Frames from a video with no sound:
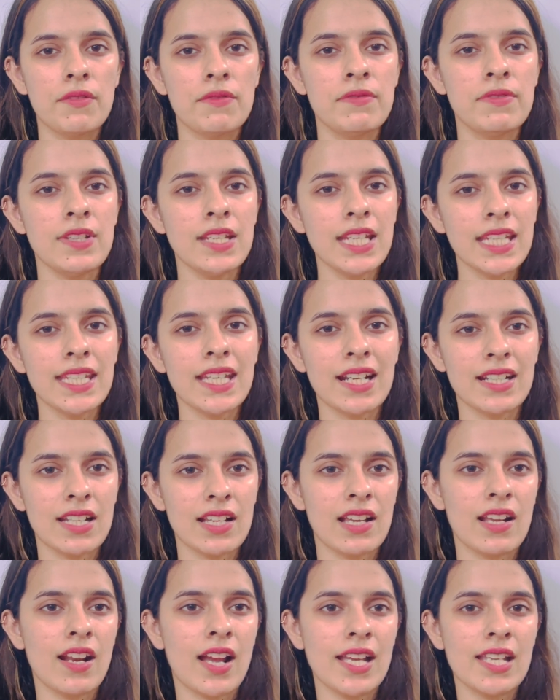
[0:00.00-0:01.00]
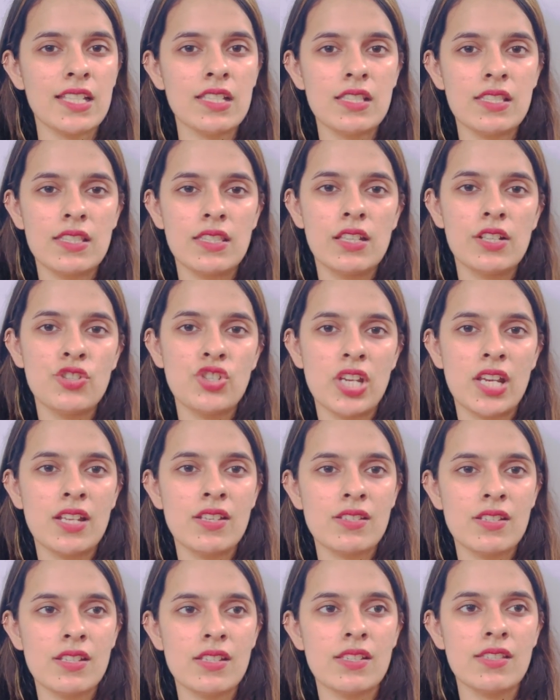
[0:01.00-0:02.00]
we categorize the
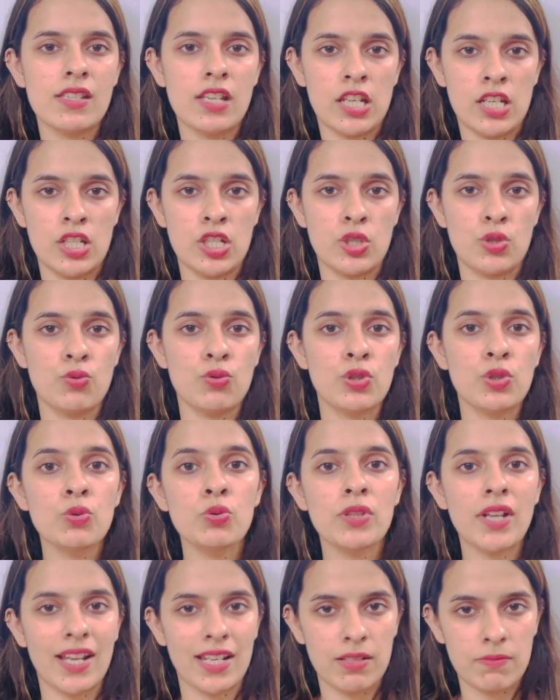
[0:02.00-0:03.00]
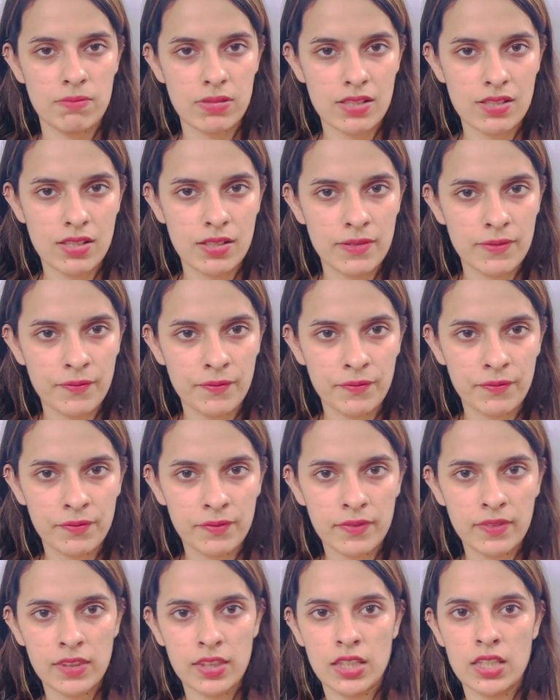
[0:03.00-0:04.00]
changes into two types.
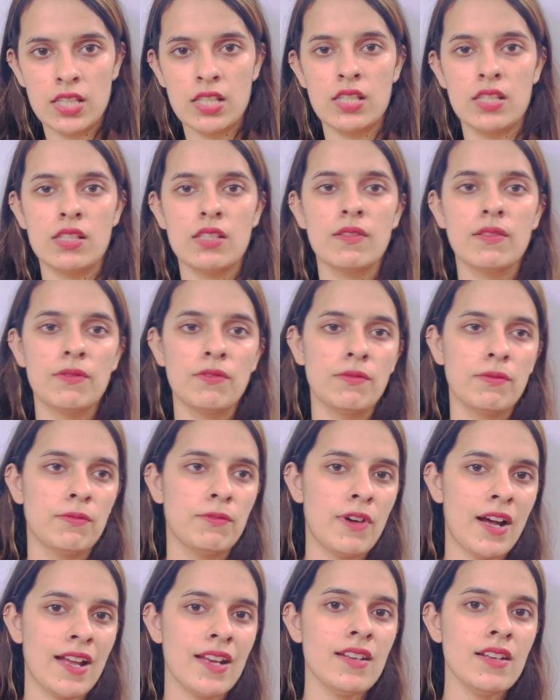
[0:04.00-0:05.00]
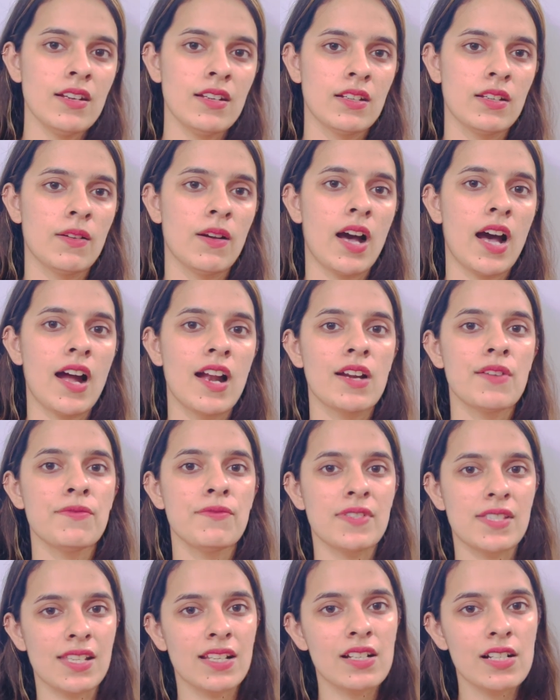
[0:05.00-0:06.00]
One are
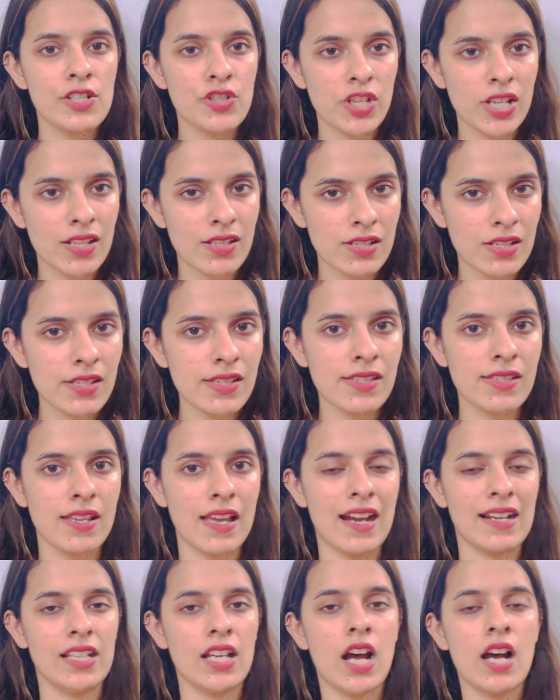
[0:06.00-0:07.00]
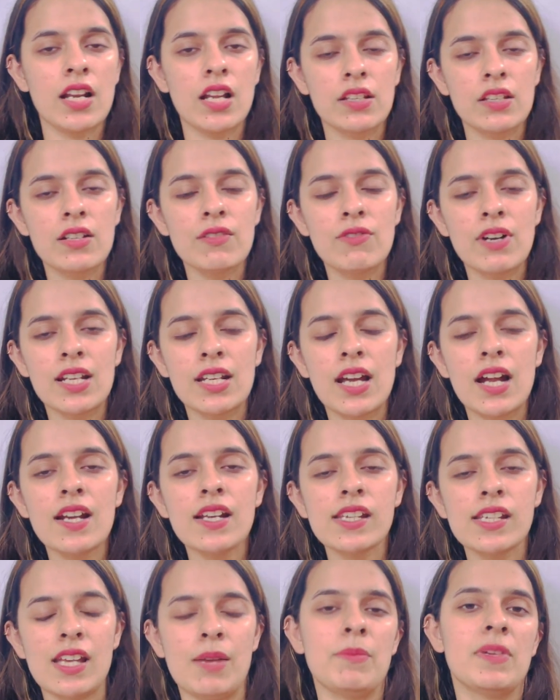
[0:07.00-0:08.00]
physical changes and the another one are
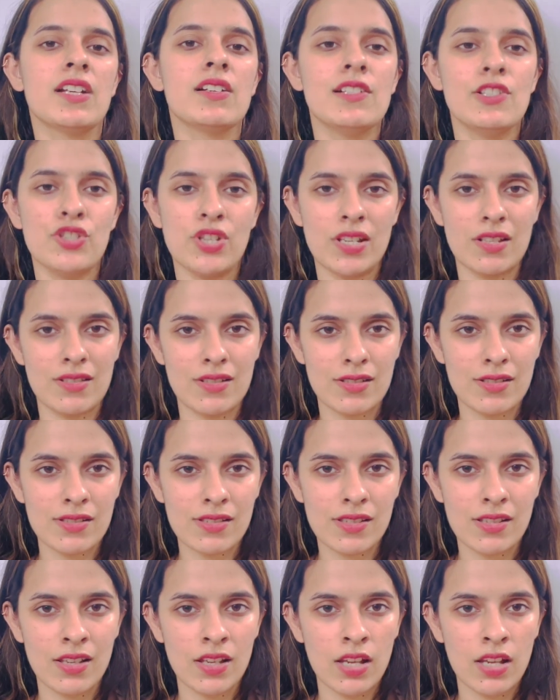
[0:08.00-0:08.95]
chemical changes.